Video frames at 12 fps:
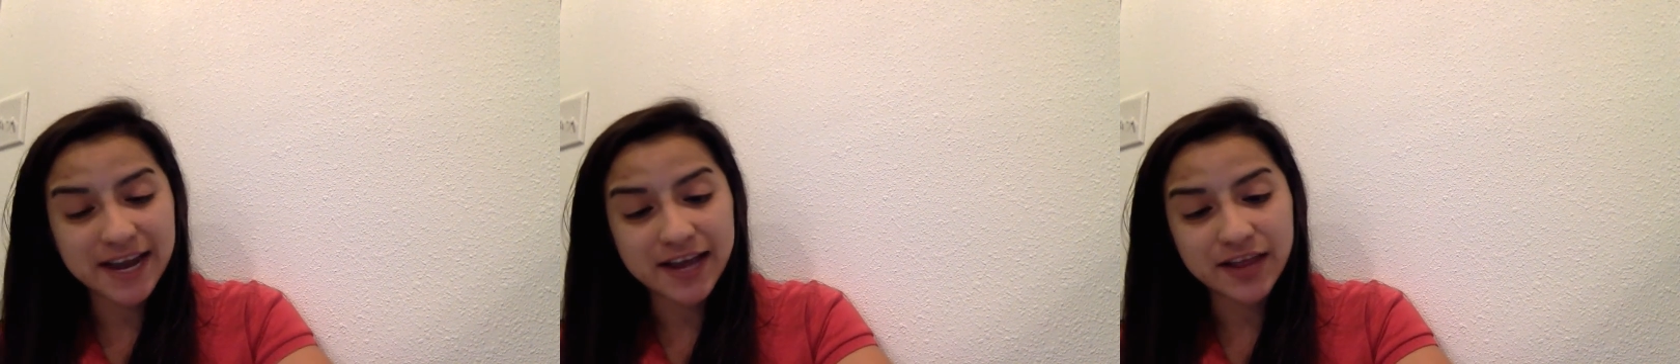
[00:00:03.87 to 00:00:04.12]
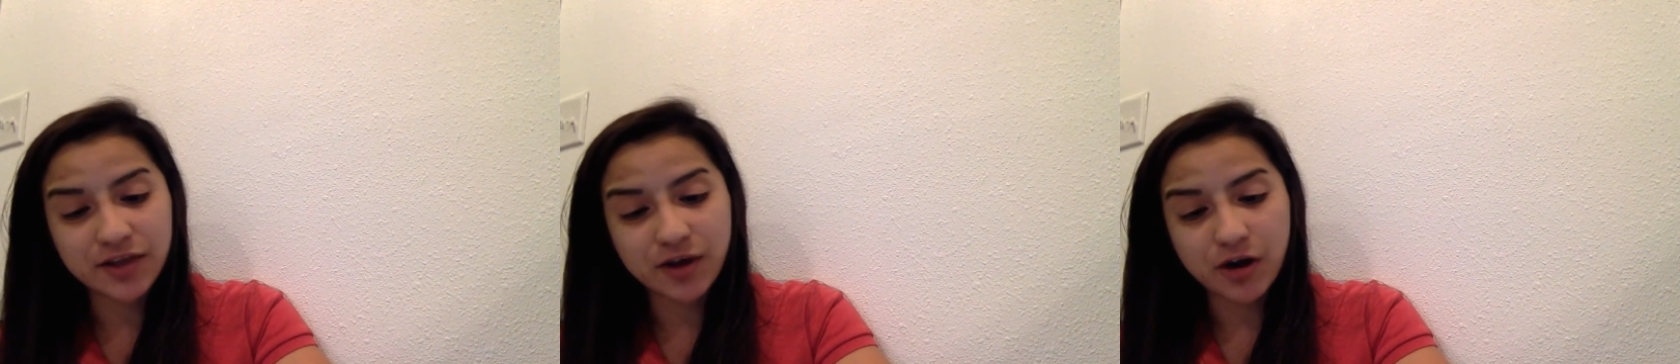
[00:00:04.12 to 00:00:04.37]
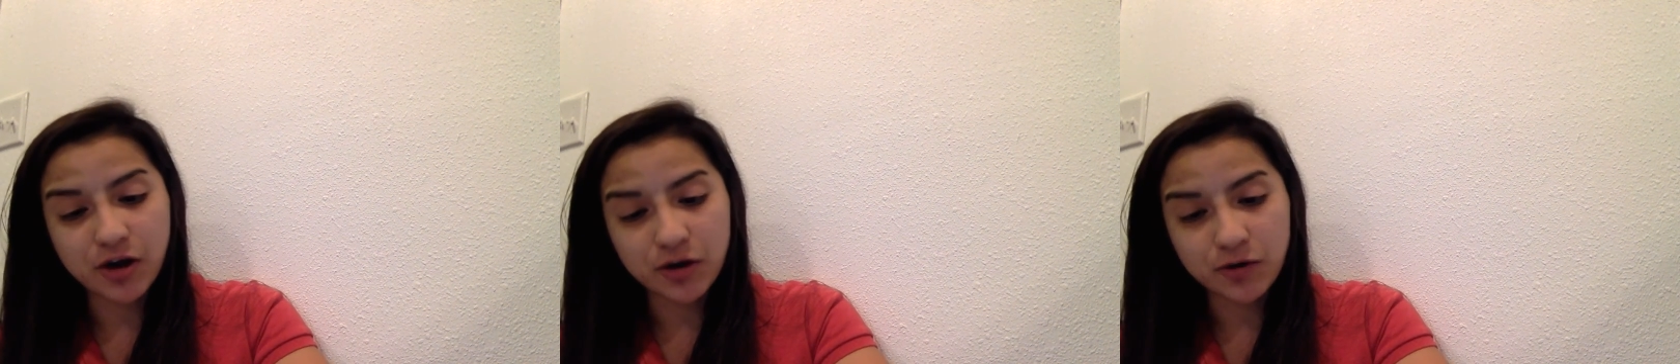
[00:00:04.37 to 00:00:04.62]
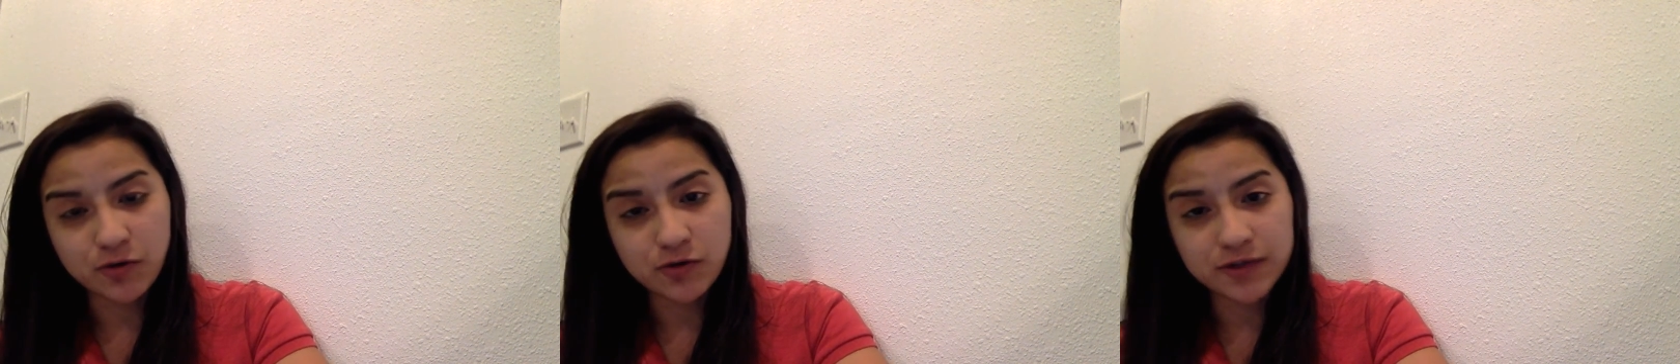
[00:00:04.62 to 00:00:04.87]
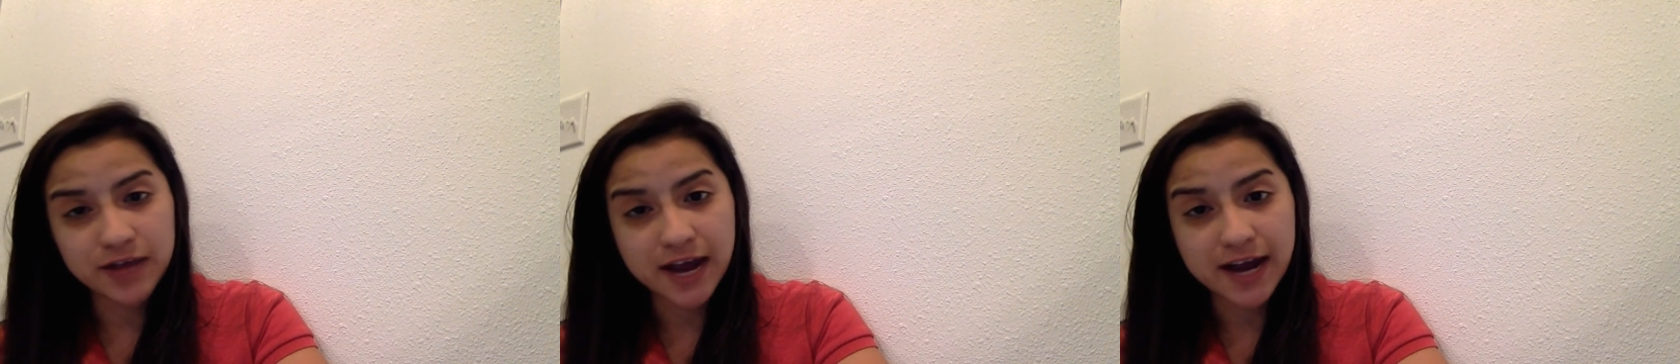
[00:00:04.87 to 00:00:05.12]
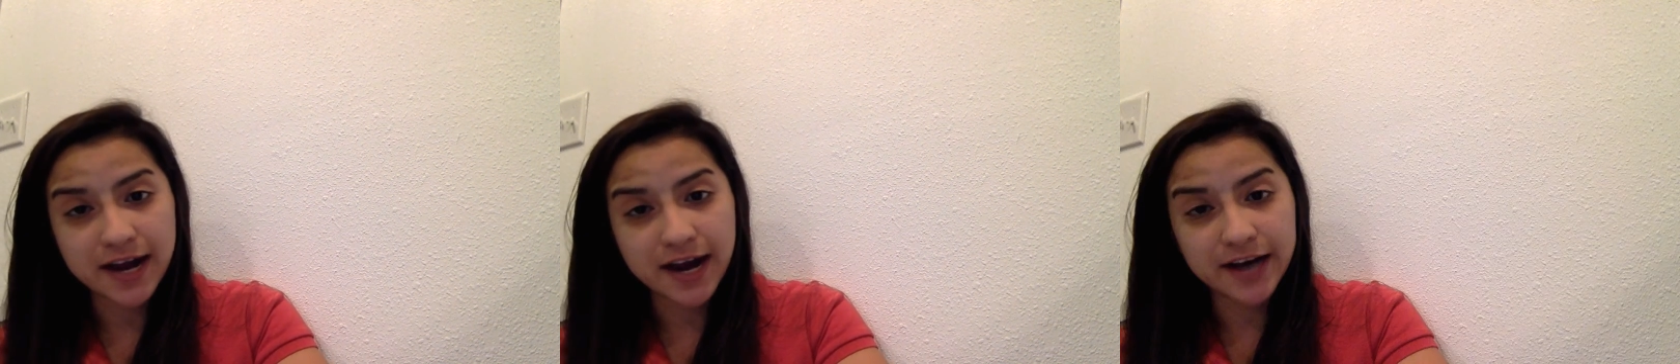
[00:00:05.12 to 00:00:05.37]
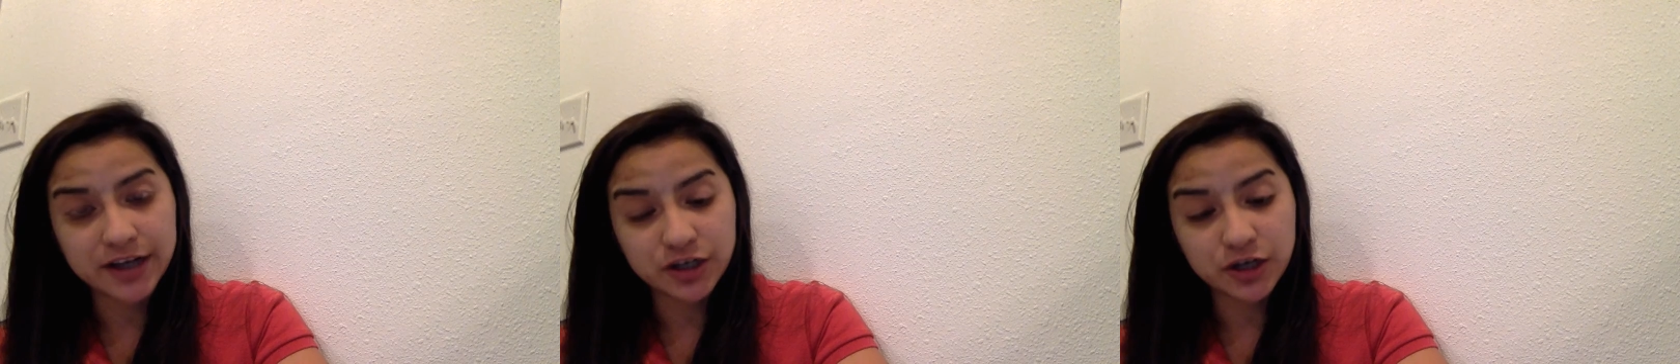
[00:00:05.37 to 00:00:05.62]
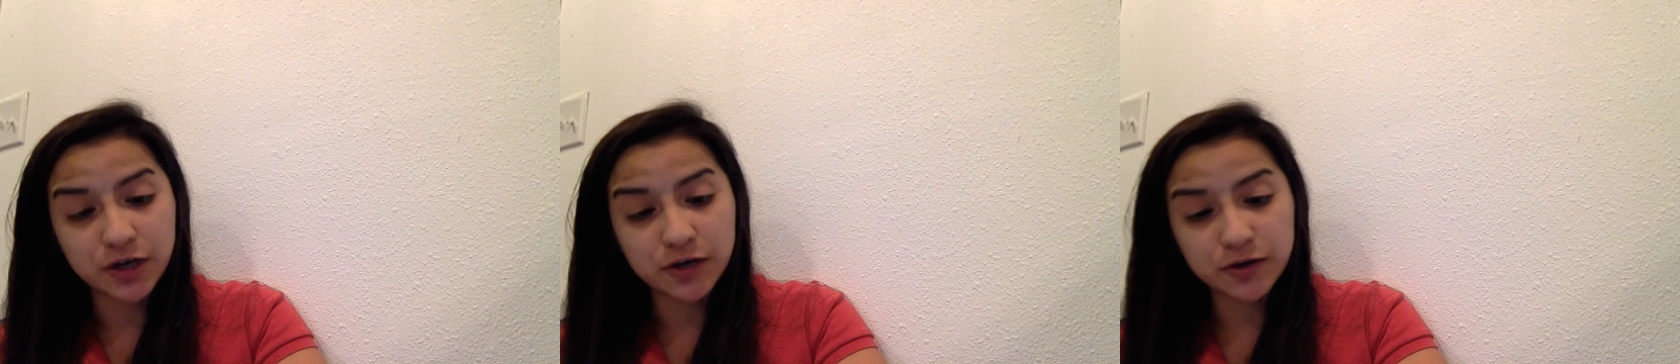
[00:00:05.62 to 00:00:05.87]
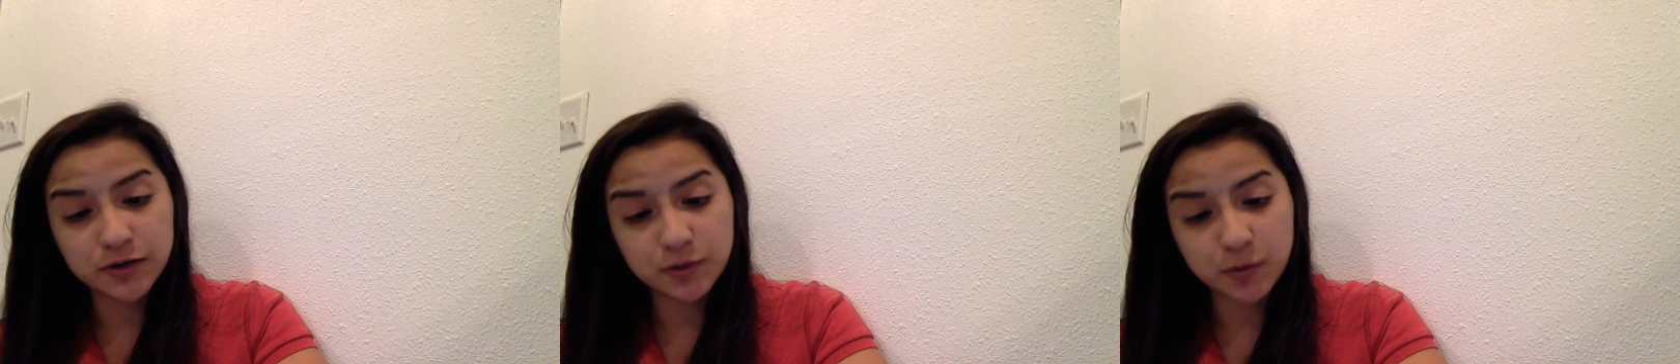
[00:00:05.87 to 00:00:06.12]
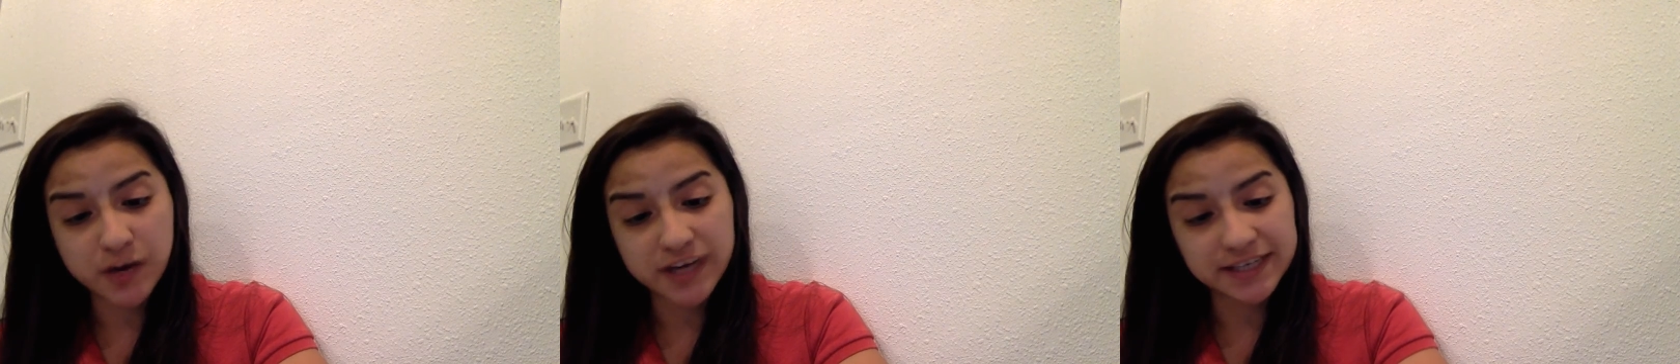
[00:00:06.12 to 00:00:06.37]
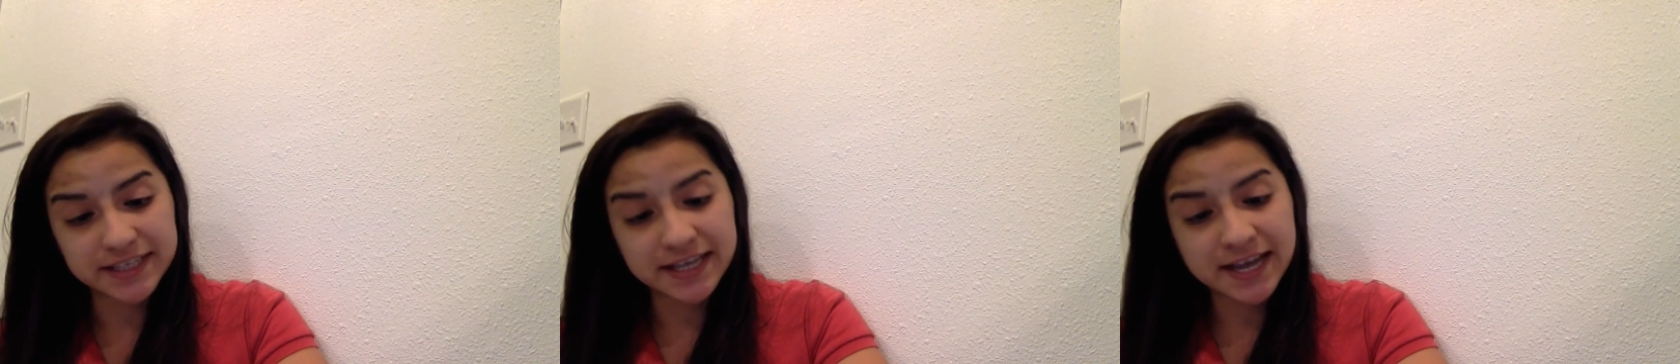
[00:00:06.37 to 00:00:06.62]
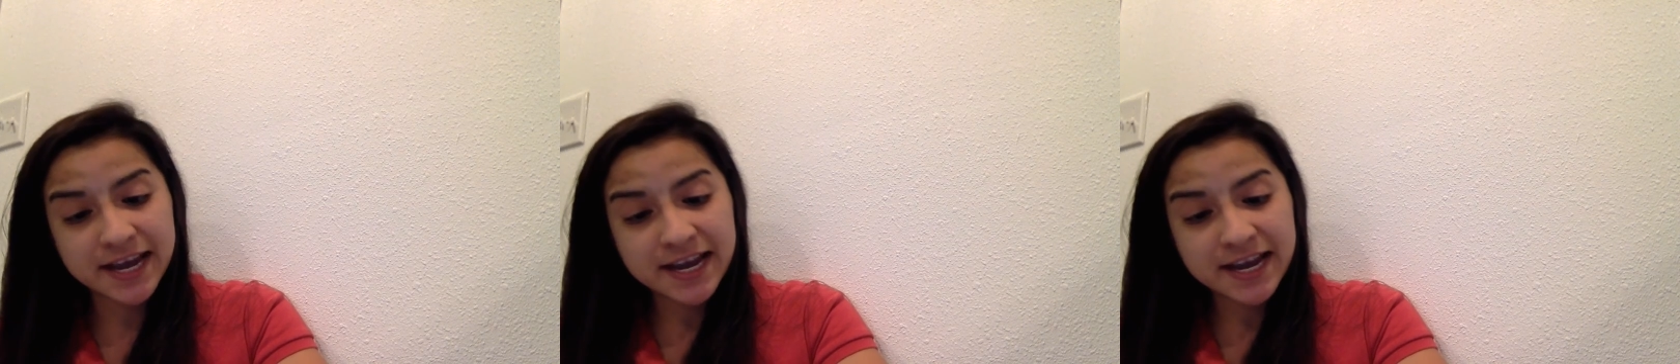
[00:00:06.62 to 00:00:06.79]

and the article that I chose was